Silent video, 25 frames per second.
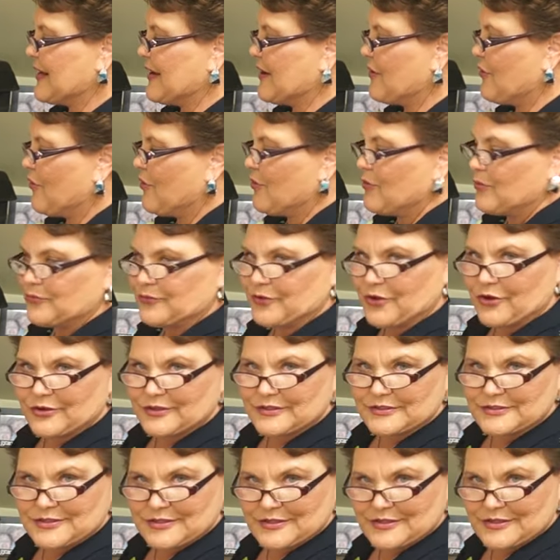hold on
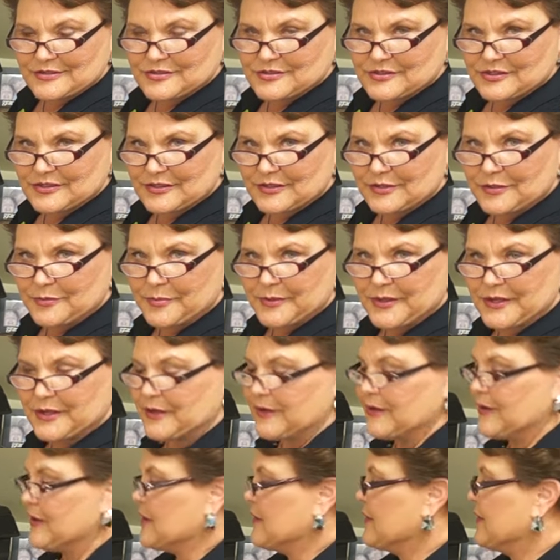to this a little bit,
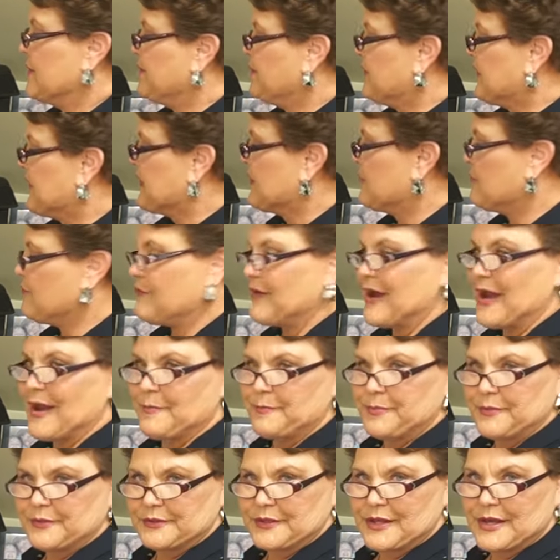it'll wrap
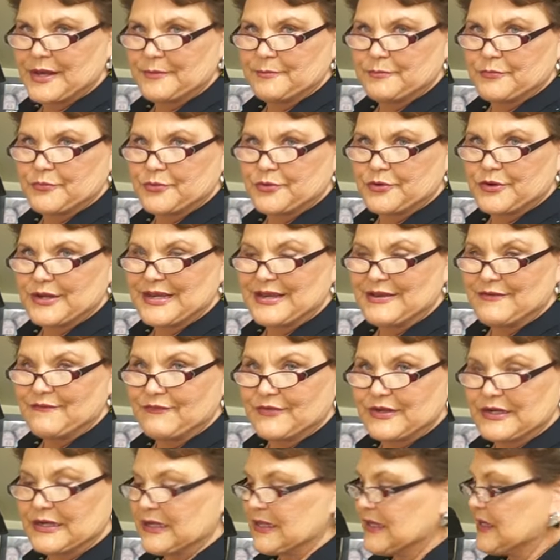a lot more
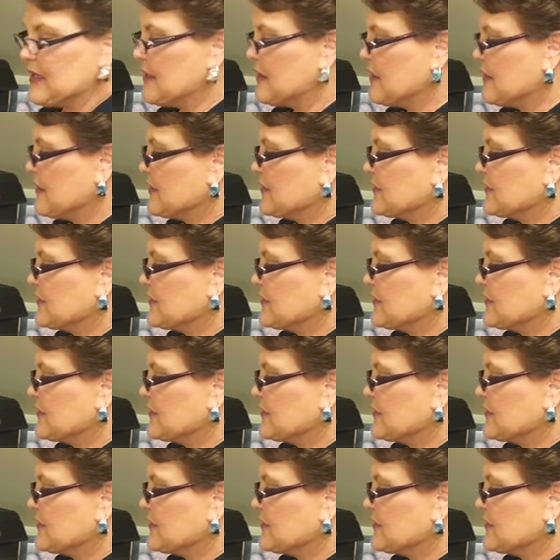evenly.